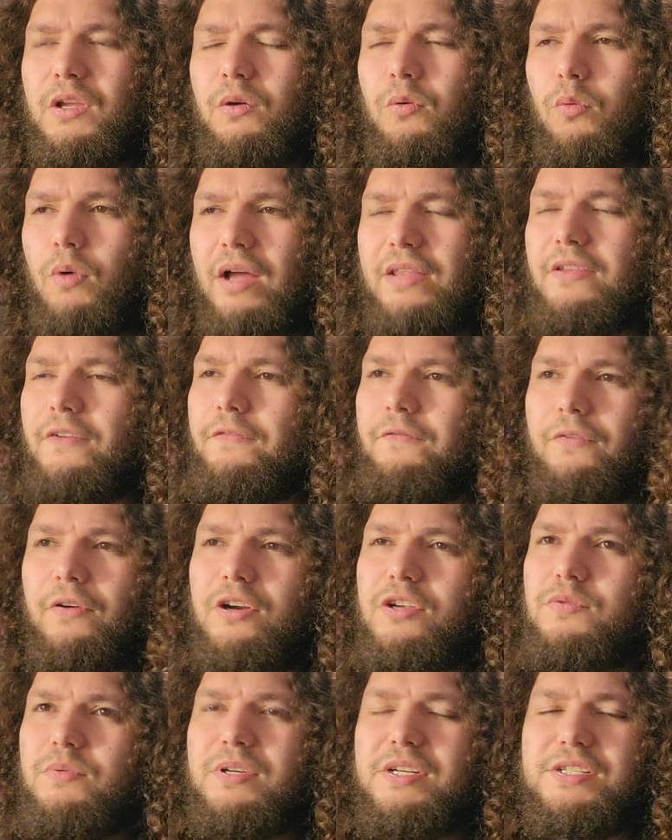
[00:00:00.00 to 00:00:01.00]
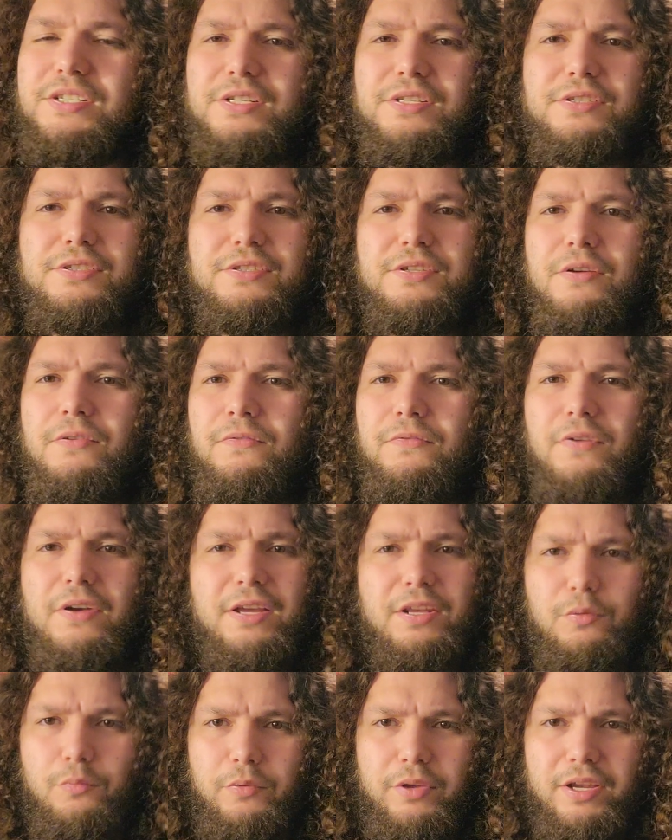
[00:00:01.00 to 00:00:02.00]
what the first one is just so
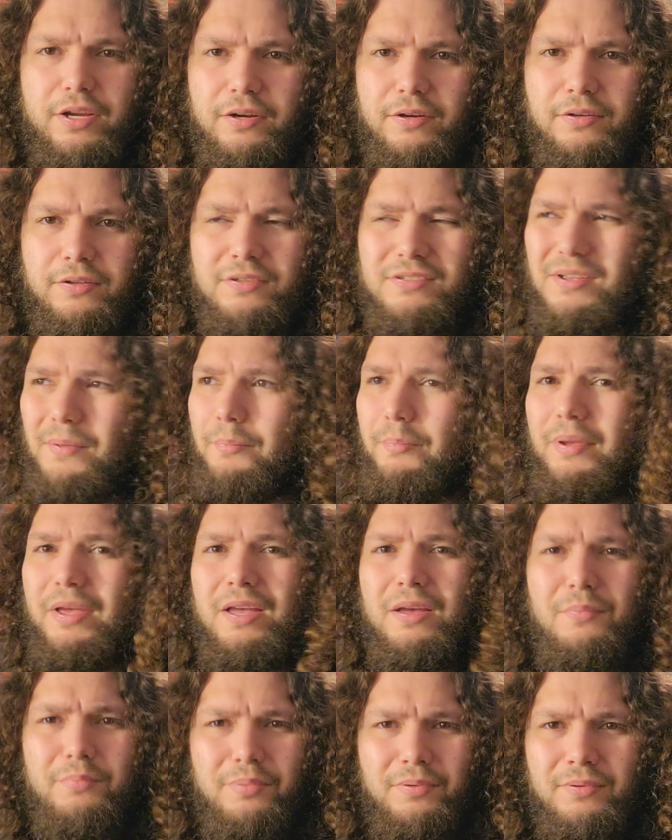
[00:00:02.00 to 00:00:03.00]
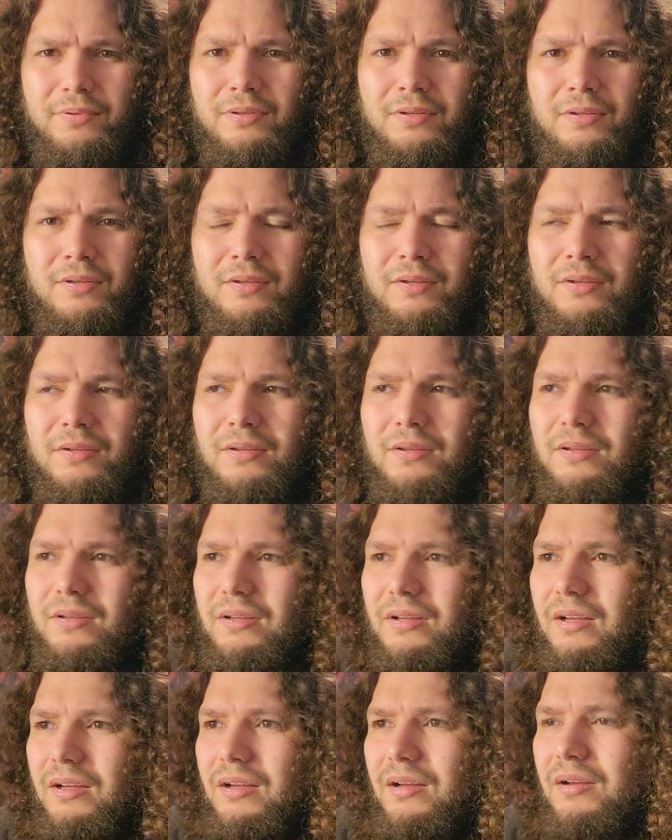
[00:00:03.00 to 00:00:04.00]
fucking weird. There's a pimp.
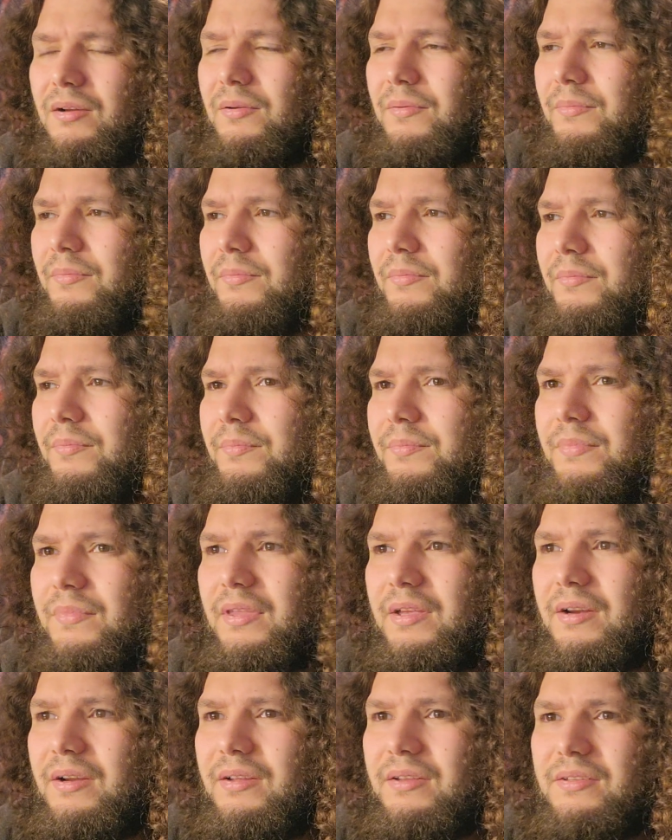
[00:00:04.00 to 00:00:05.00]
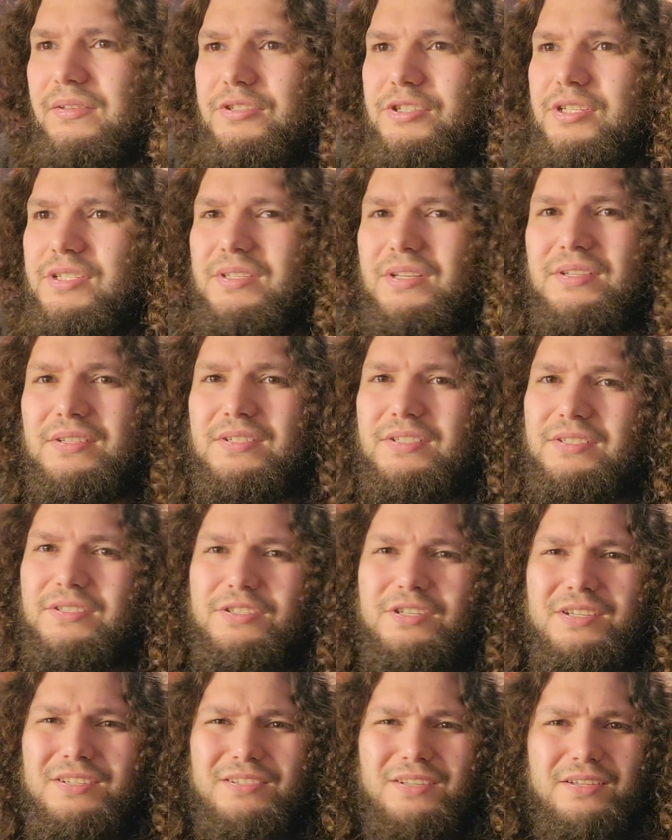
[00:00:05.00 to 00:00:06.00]
Um, there, she's a
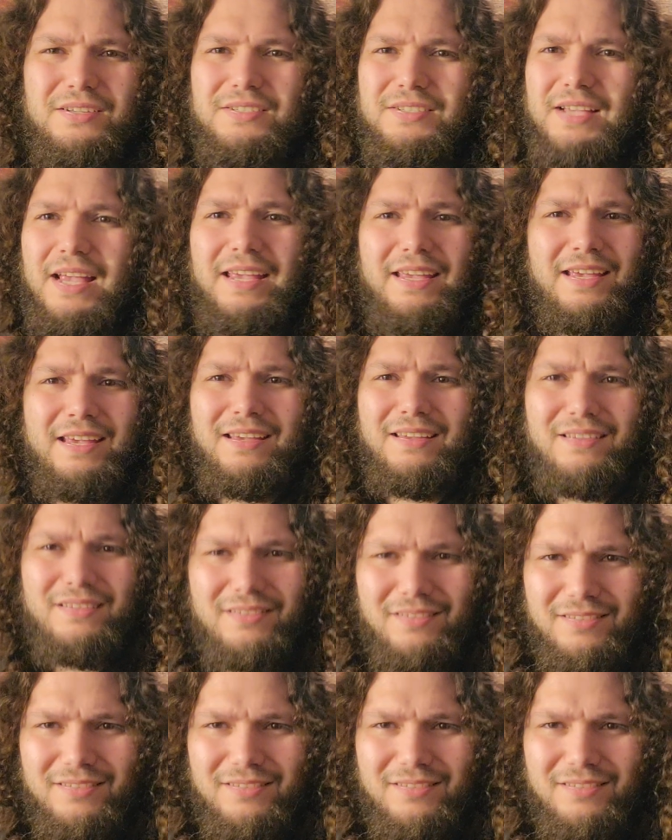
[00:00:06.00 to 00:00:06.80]
she's a psychic.